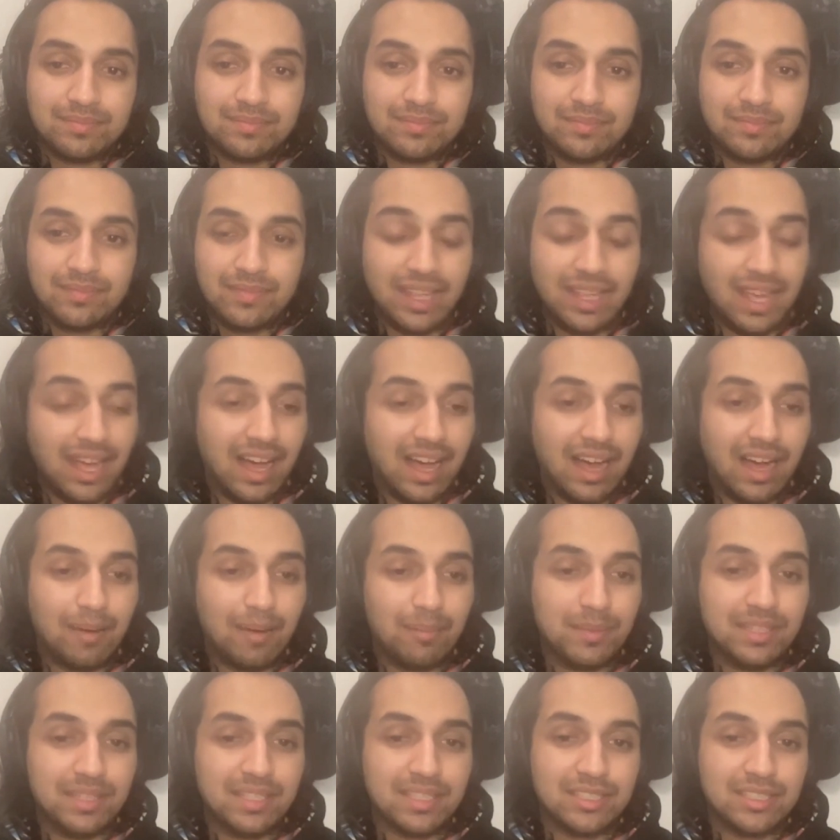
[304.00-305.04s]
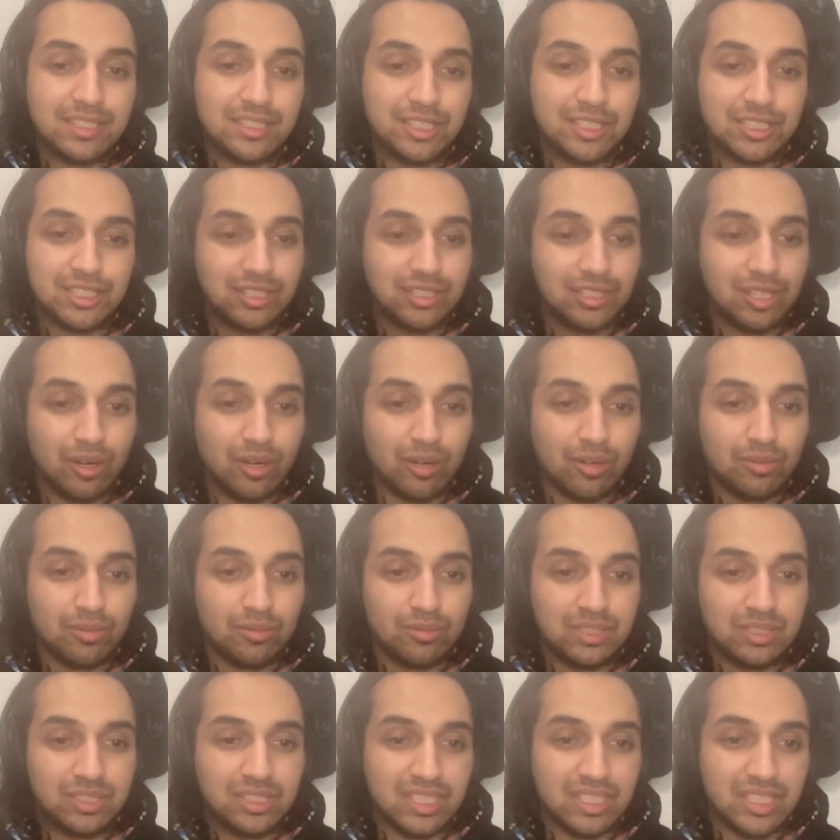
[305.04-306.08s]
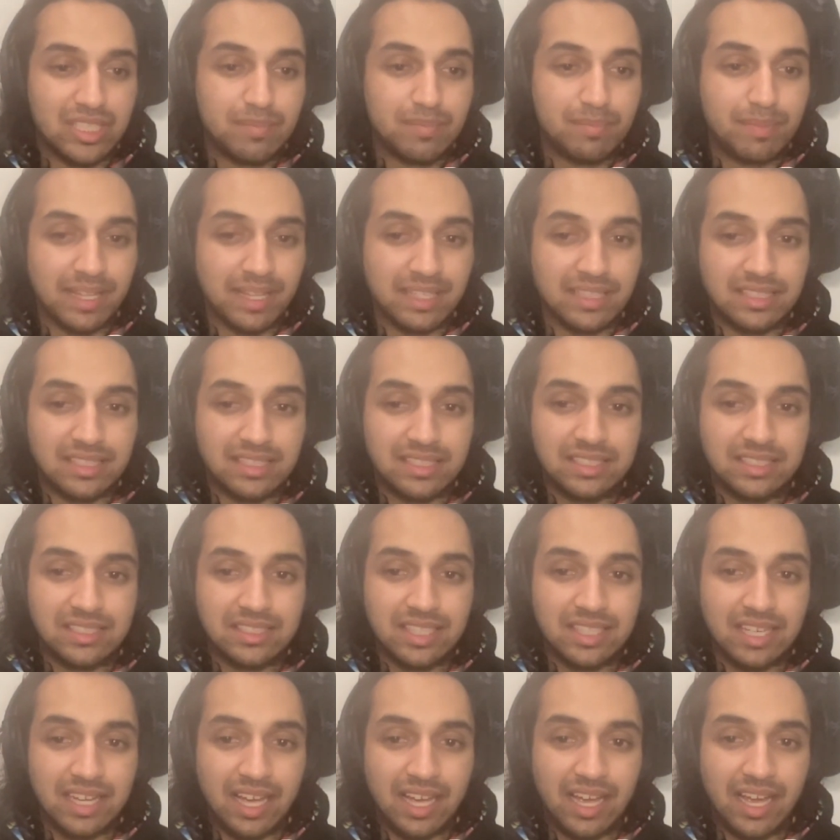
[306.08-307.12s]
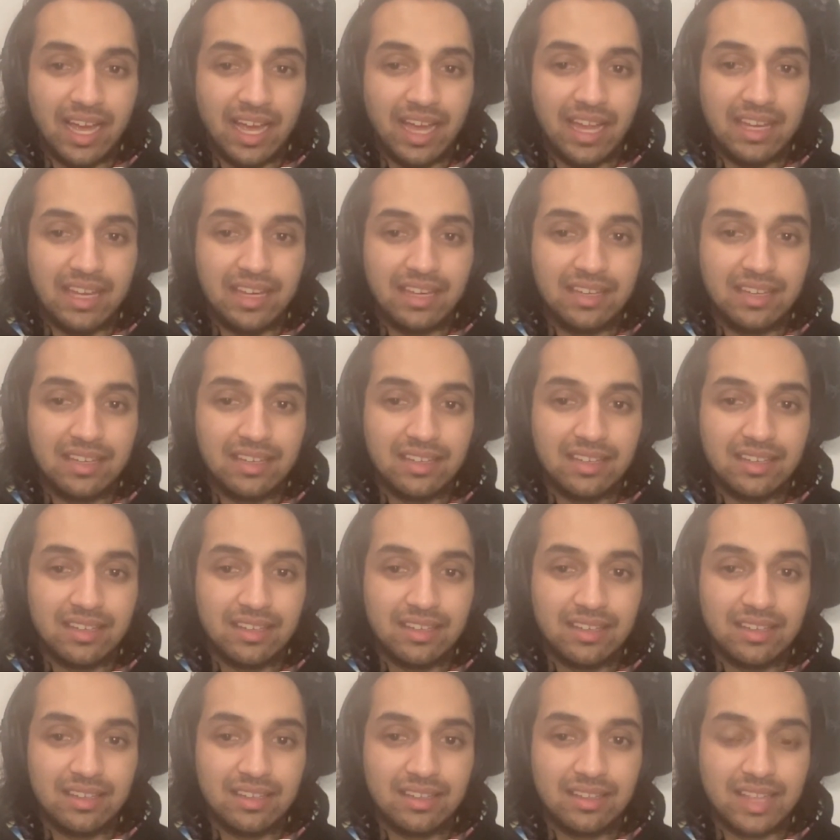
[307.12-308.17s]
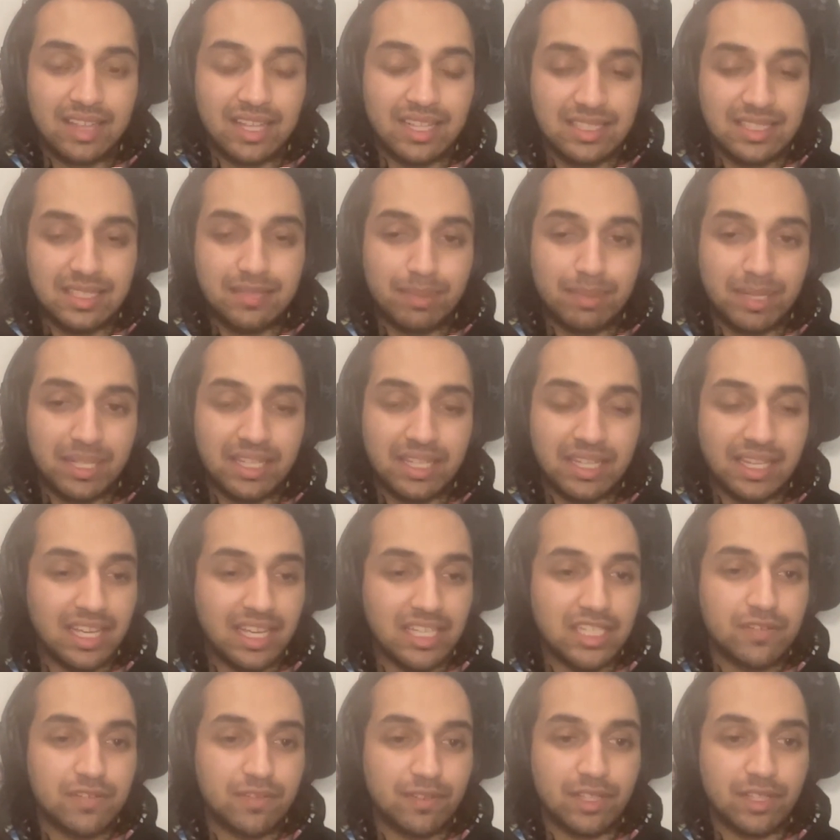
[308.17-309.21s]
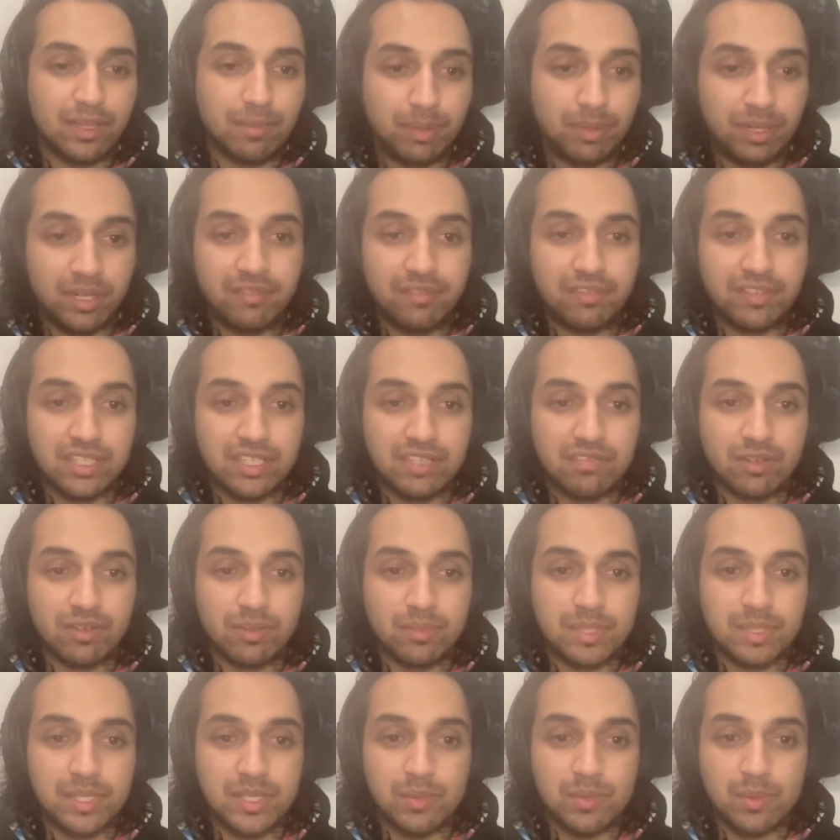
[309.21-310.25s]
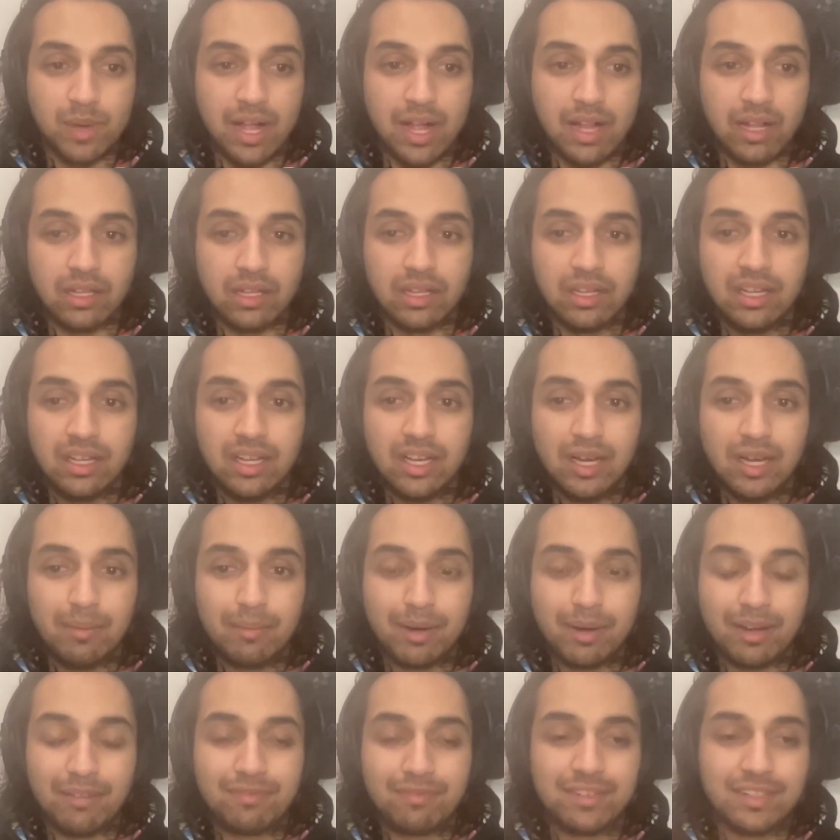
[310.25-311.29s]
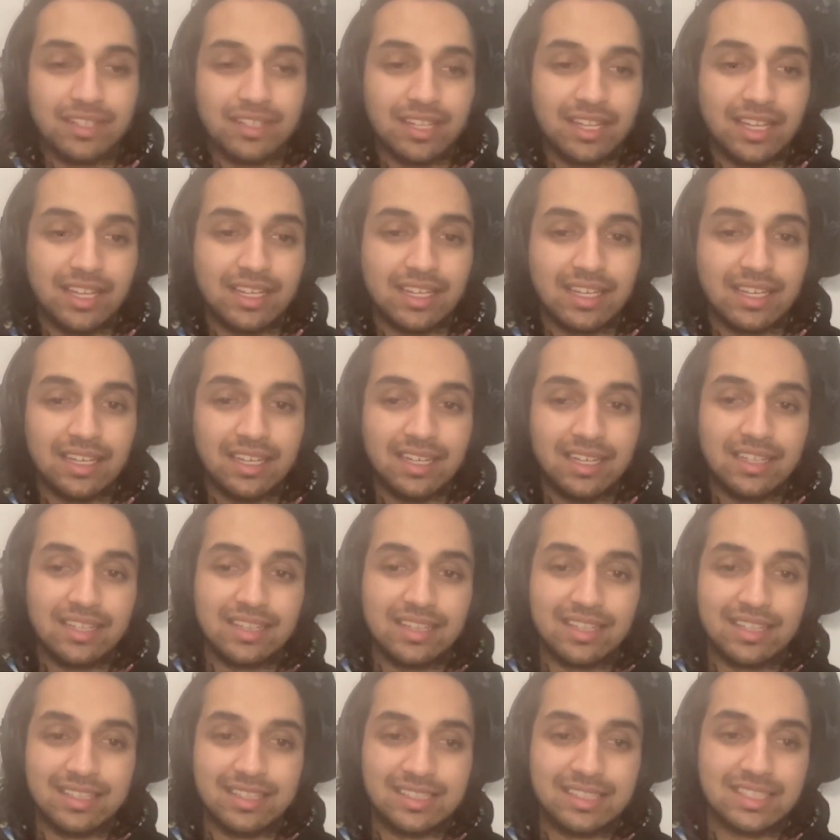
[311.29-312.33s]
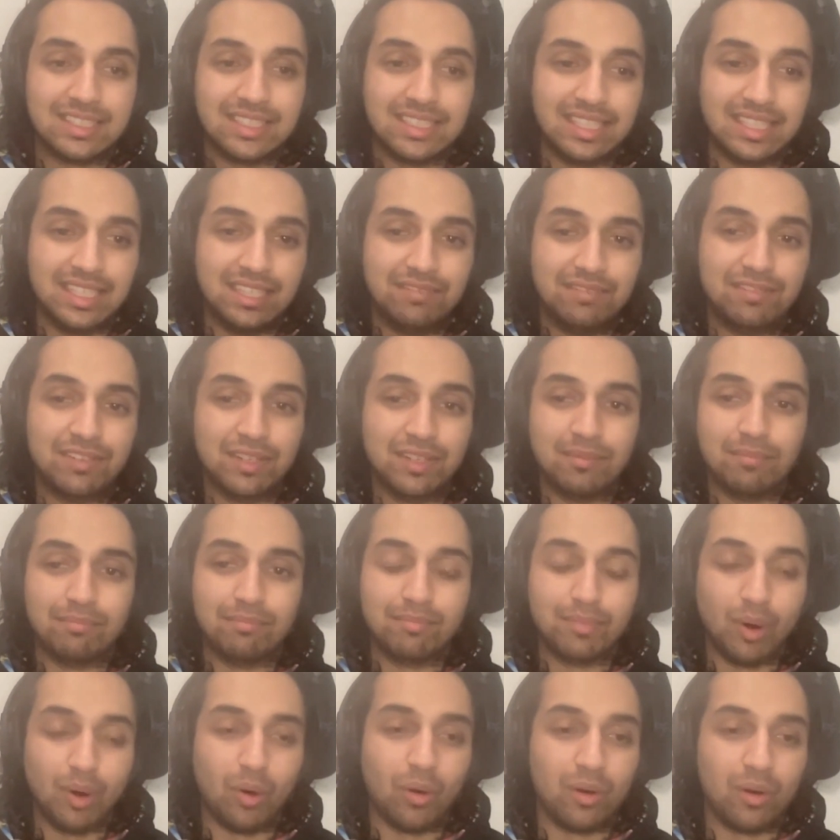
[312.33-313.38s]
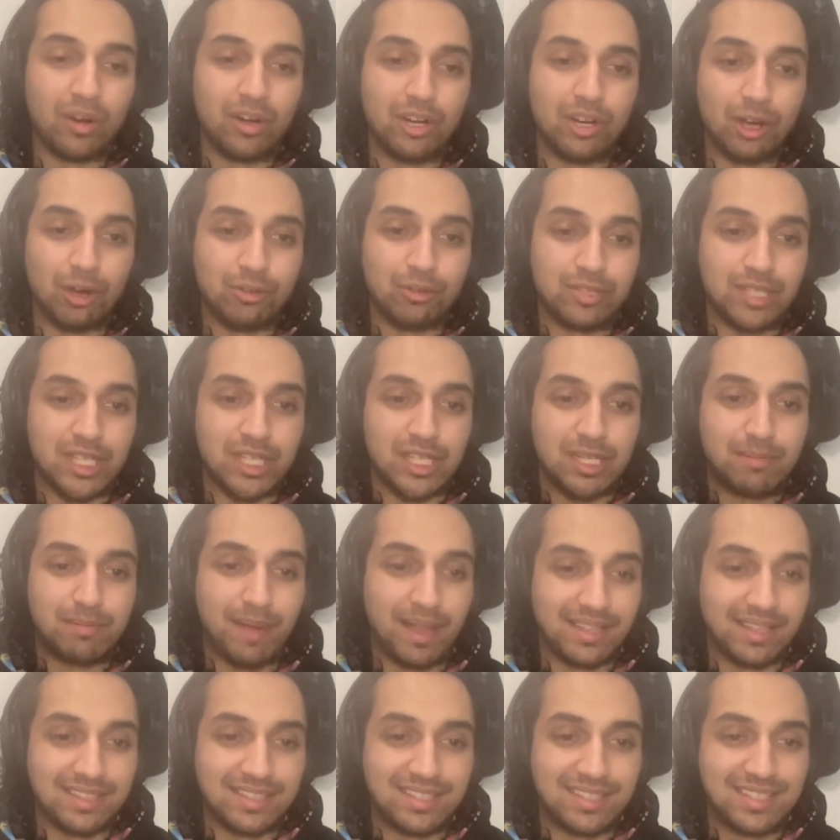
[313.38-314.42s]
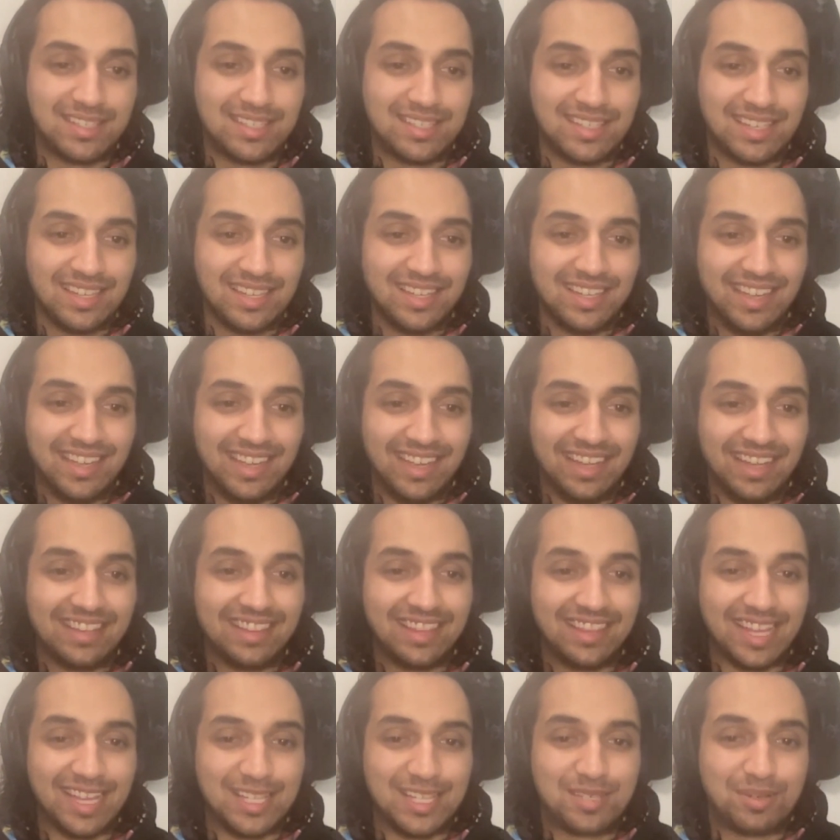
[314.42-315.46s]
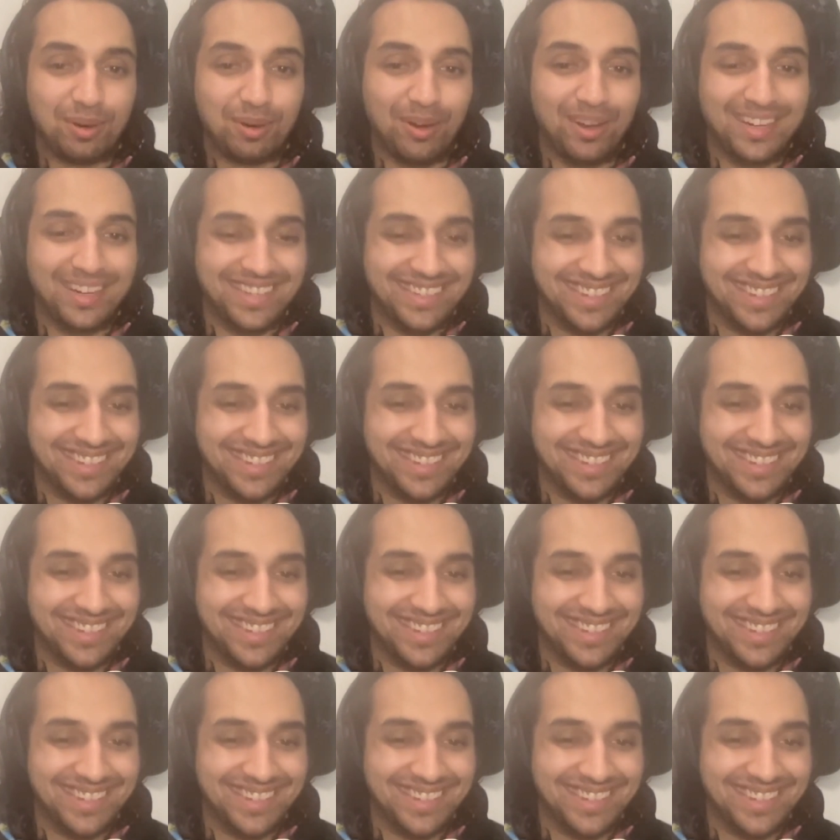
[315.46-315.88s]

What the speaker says: yeah, I mean, there's just no suspense, and that's been the case for the previous films as well. But I feel like there's even more no suspense in this one.